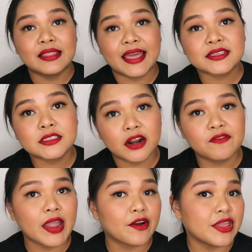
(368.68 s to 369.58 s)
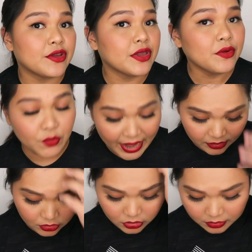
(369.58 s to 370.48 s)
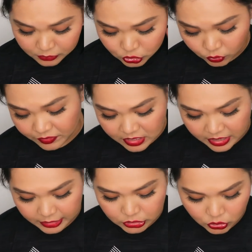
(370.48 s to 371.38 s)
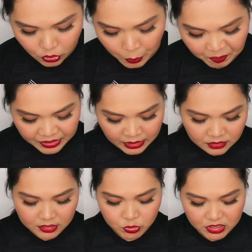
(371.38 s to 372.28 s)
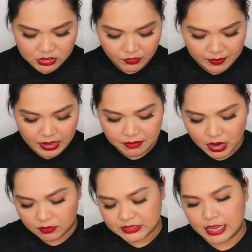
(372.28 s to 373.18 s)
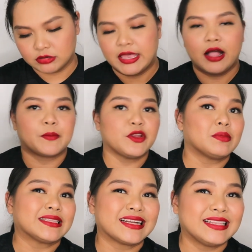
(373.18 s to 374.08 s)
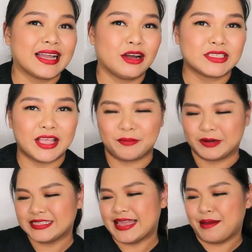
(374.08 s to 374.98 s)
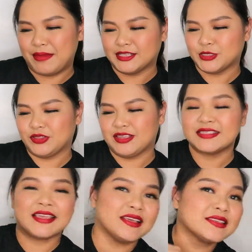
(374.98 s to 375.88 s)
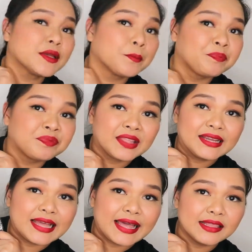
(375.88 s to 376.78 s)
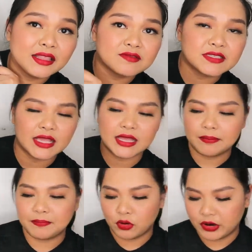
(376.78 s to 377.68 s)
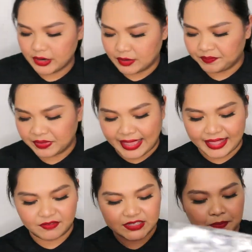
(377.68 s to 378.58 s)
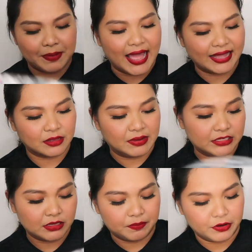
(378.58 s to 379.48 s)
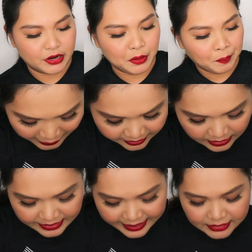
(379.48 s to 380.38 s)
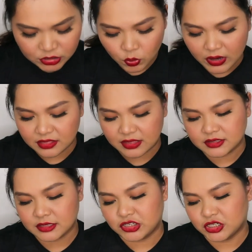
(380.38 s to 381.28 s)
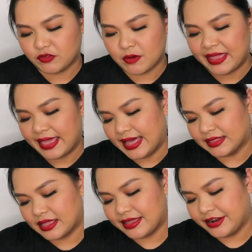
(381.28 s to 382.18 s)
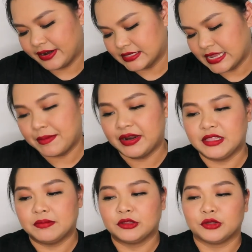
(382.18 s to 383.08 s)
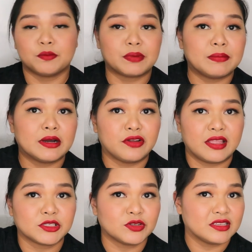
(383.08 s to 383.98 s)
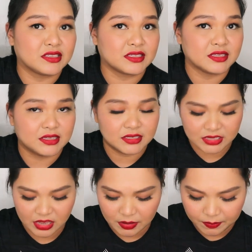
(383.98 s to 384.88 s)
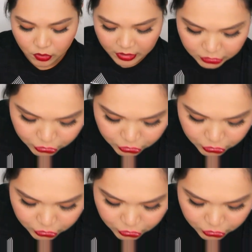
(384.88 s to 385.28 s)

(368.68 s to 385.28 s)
Next are very random souvenirs. So, this one is for my mom's house helper. Yung matagal ng house helper sa amin. So, this is an I Love Singapore canvas bag na may zipper. And the next one, this is just for my ate here. Kasama rin naman to nung pabango niya. So, this is a Singapore